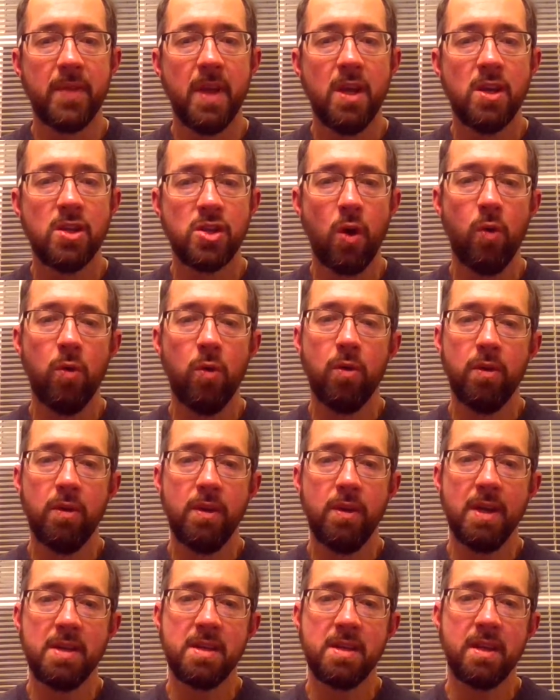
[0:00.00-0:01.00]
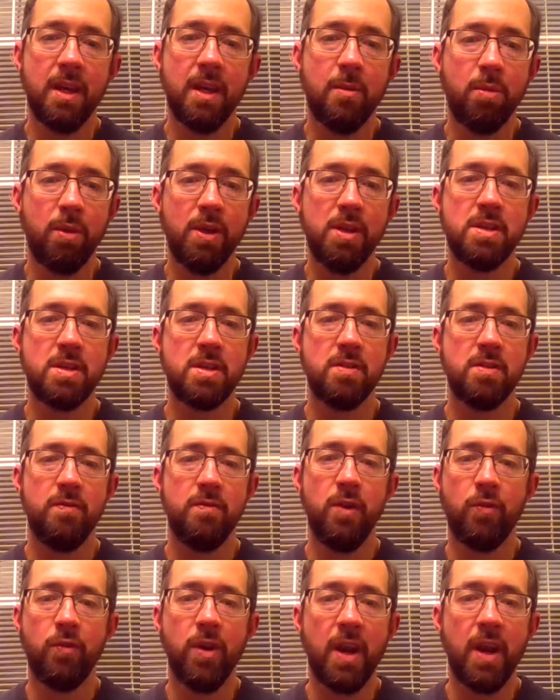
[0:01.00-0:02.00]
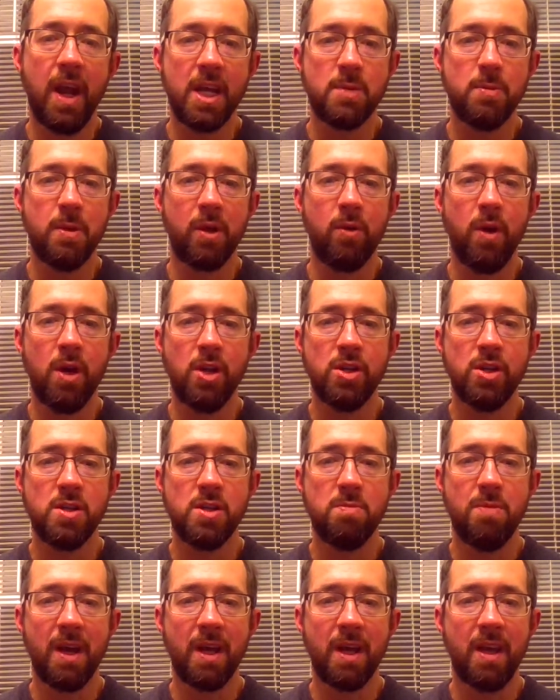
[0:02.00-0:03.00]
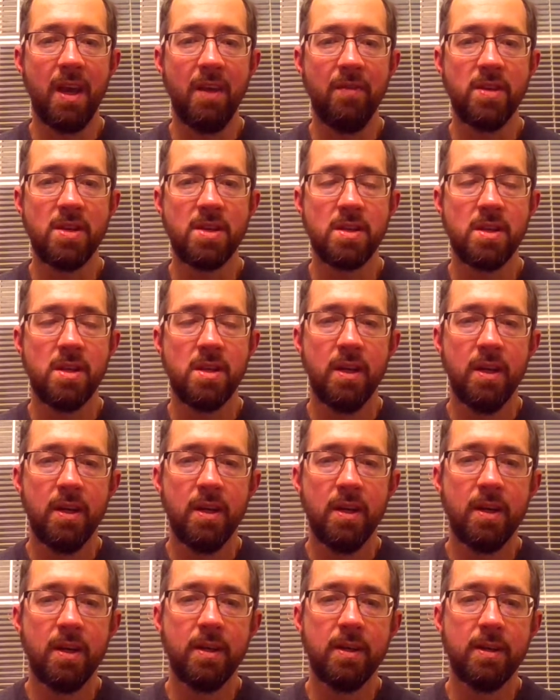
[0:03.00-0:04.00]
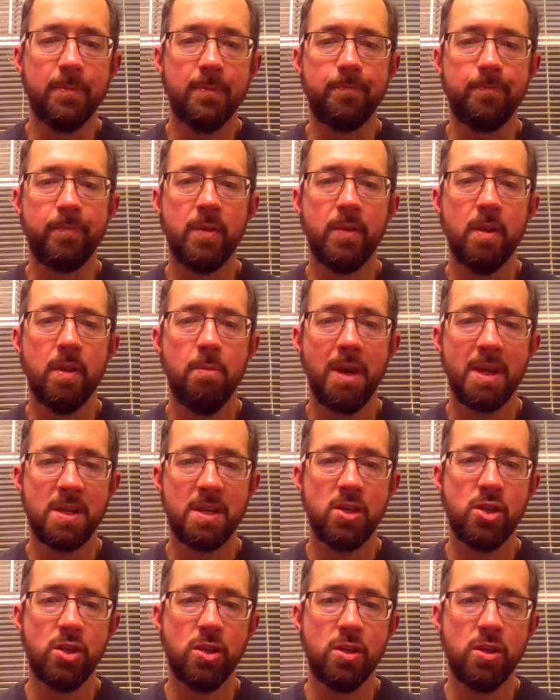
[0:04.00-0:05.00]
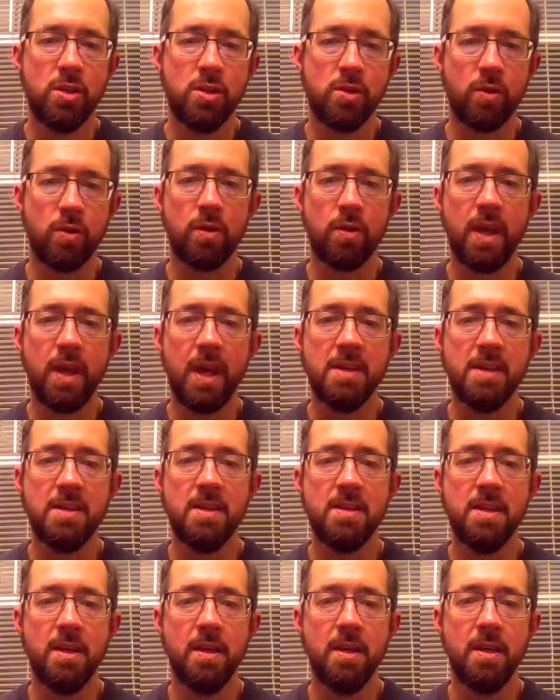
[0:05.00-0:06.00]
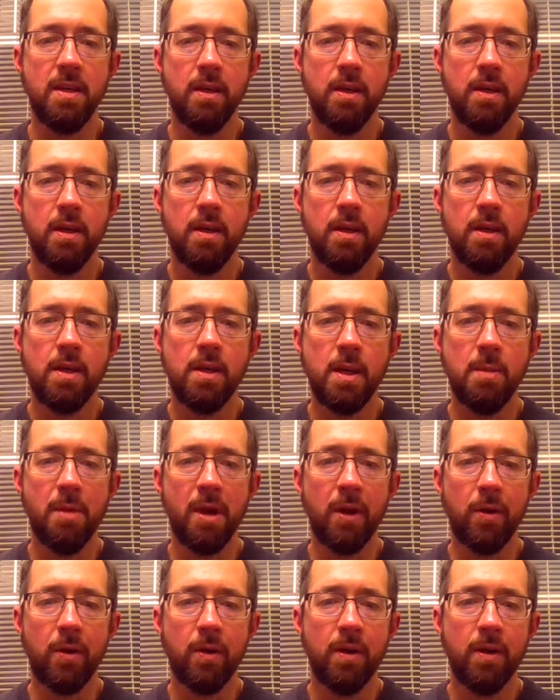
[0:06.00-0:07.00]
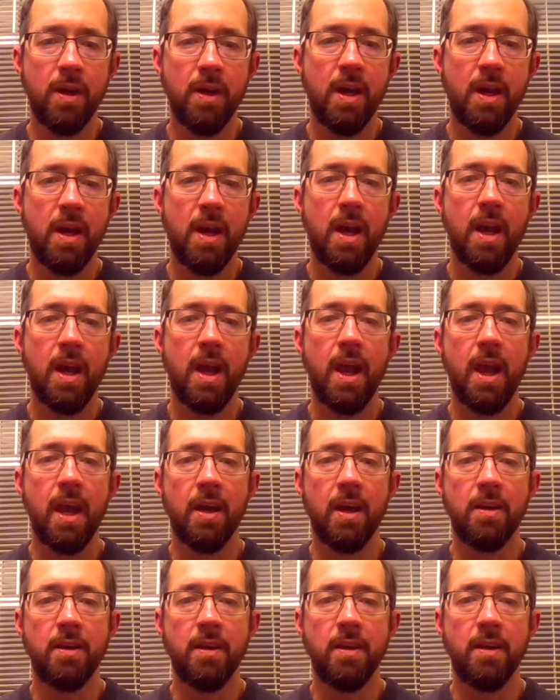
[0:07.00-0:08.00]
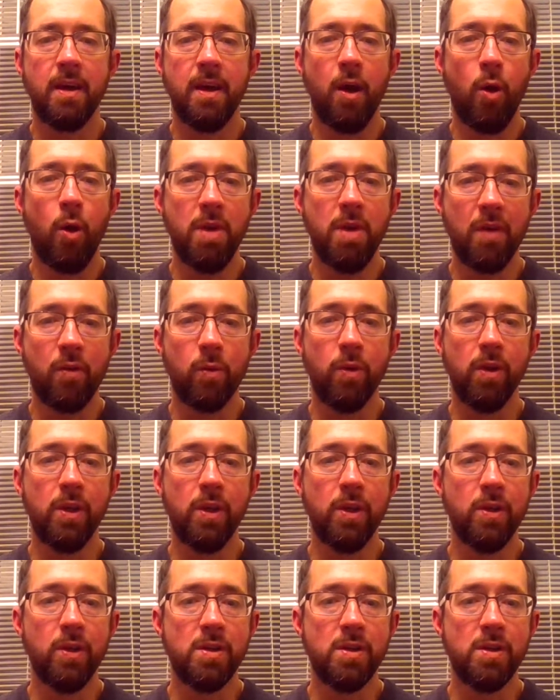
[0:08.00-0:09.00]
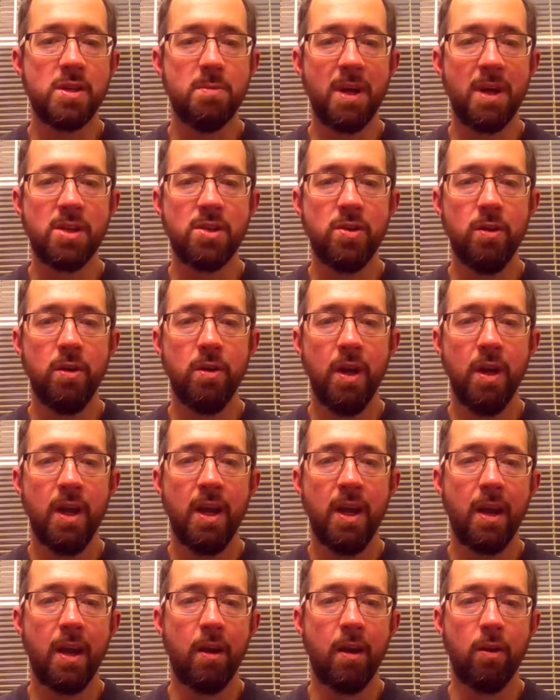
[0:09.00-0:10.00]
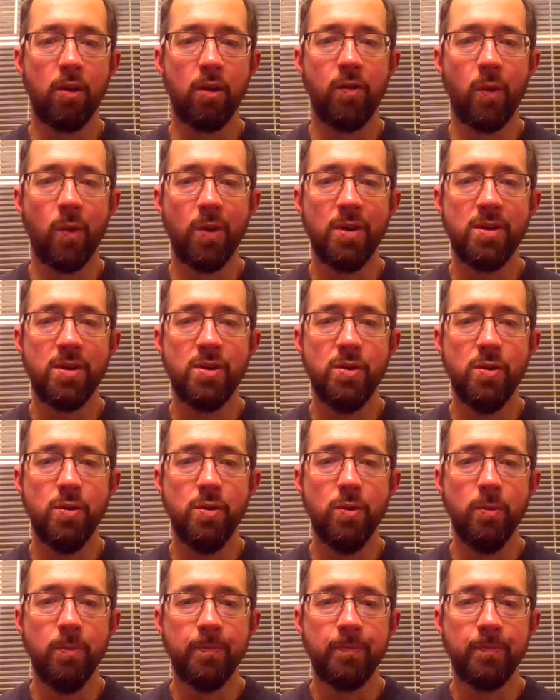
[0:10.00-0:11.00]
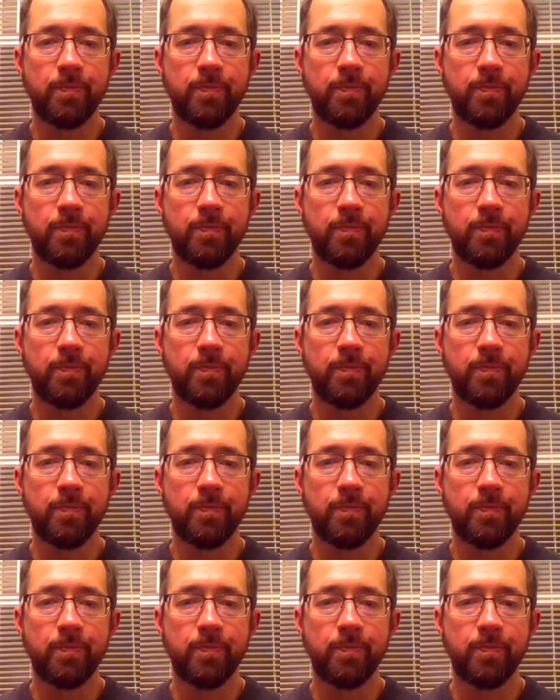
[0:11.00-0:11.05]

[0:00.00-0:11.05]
So yes, again, please feel free to ask me questions by Canvas messages or KCC email. And I hope you have a really good semester, and I'll look forward to